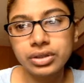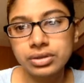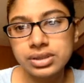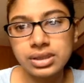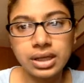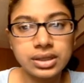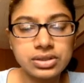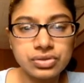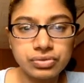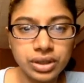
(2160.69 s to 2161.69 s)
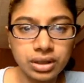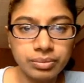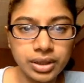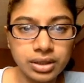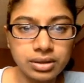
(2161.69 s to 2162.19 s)
see that it's really
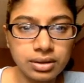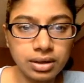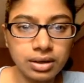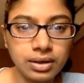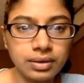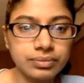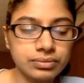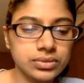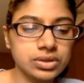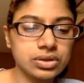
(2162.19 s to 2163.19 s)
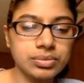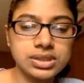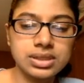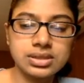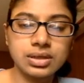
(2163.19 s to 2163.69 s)
big, so I'm just
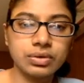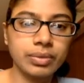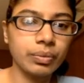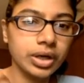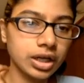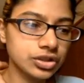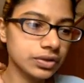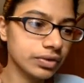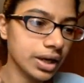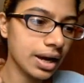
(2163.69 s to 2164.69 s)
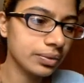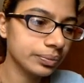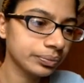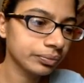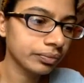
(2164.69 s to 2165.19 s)
going to stick with my 100 for now.
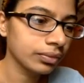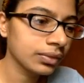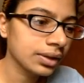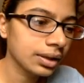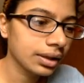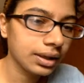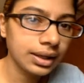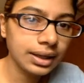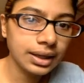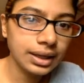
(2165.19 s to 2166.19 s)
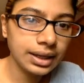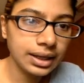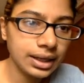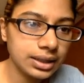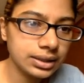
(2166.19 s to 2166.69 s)

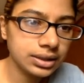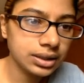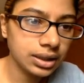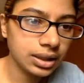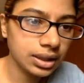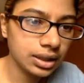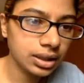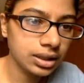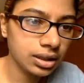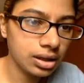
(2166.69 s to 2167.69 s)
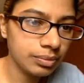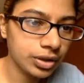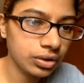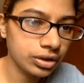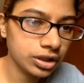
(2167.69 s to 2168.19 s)
And then I'm going to
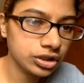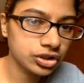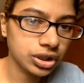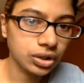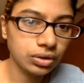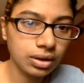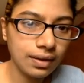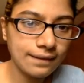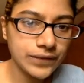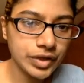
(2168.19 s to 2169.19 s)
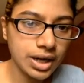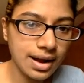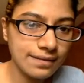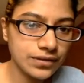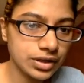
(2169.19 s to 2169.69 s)
go under Control,
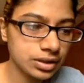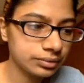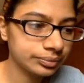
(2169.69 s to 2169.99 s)
Forever.